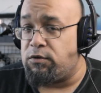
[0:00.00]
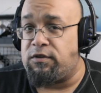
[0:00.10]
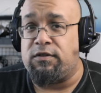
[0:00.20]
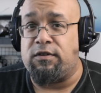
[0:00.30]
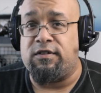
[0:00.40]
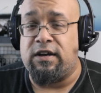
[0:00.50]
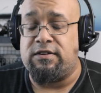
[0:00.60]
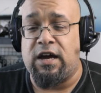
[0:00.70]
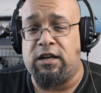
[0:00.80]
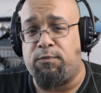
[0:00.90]
Using the
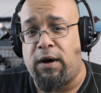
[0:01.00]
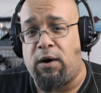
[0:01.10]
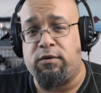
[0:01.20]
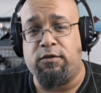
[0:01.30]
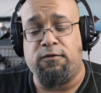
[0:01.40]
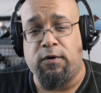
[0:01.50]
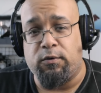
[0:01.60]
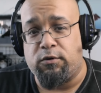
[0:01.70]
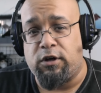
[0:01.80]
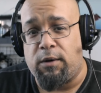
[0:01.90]
satanic powers of
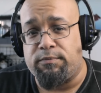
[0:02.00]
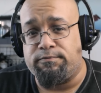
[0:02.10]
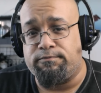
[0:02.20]
Photoshop.